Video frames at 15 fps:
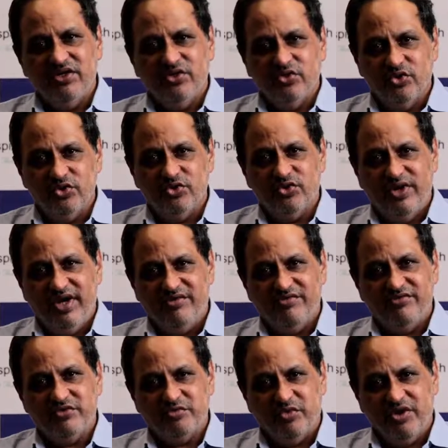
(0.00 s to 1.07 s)
Those who
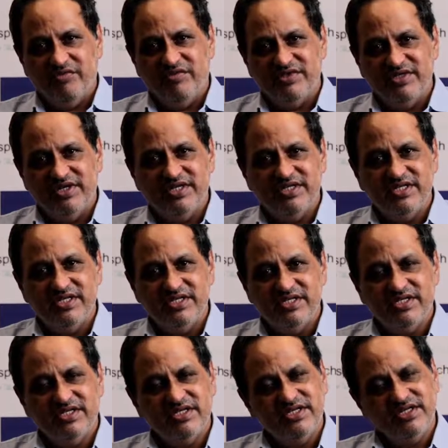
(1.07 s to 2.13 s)
have small vessel
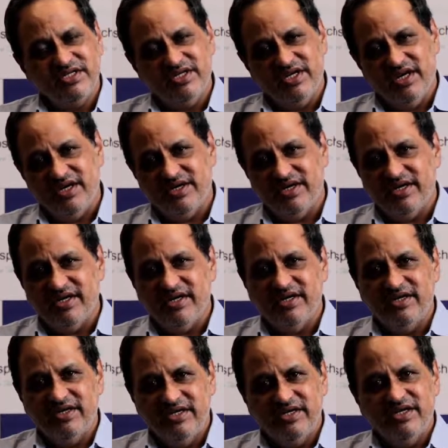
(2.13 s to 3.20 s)
disease are
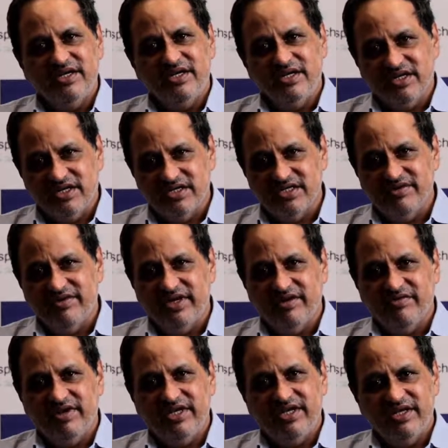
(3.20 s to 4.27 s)
treated
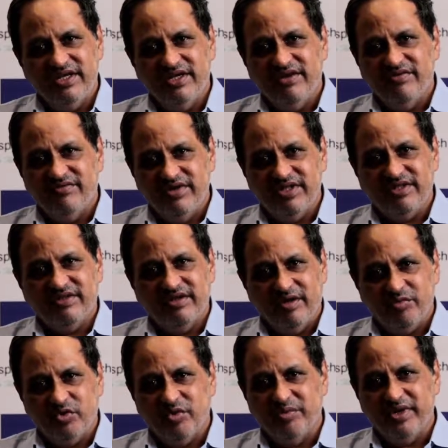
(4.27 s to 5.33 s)
conservatively with
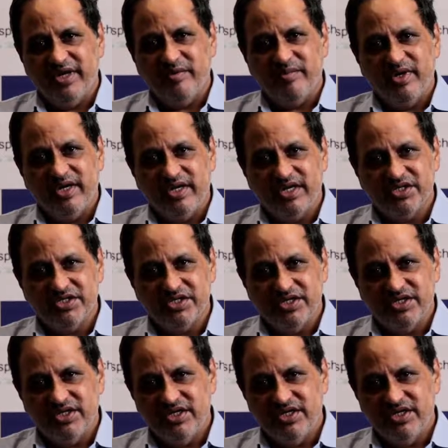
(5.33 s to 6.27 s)
appropriate medication.